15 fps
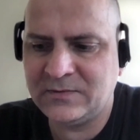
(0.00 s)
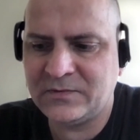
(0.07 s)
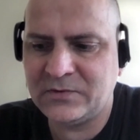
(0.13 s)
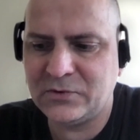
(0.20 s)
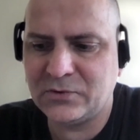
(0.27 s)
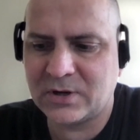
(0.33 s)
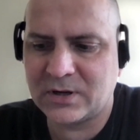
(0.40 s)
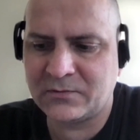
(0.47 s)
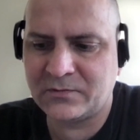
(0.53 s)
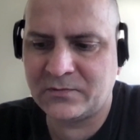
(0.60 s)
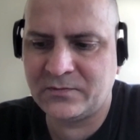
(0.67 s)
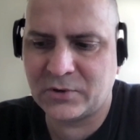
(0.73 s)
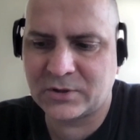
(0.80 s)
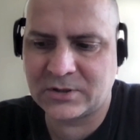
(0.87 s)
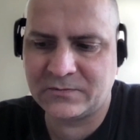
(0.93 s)
if you are
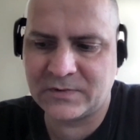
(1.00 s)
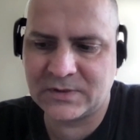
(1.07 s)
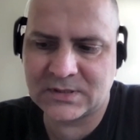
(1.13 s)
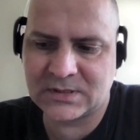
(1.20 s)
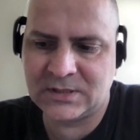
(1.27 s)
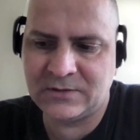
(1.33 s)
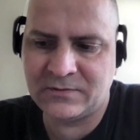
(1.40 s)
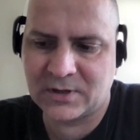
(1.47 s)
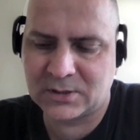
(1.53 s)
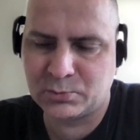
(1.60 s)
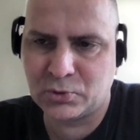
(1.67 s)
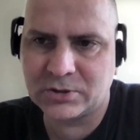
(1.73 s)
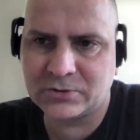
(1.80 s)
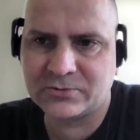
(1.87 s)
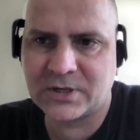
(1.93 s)
working with
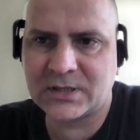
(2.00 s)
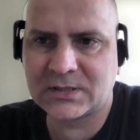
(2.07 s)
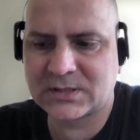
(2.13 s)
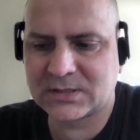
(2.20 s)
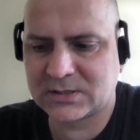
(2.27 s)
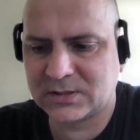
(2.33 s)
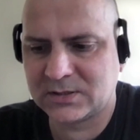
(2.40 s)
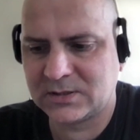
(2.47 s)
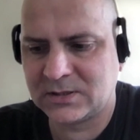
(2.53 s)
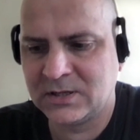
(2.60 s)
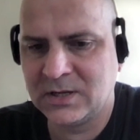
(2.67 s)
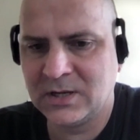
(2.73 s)
different model likes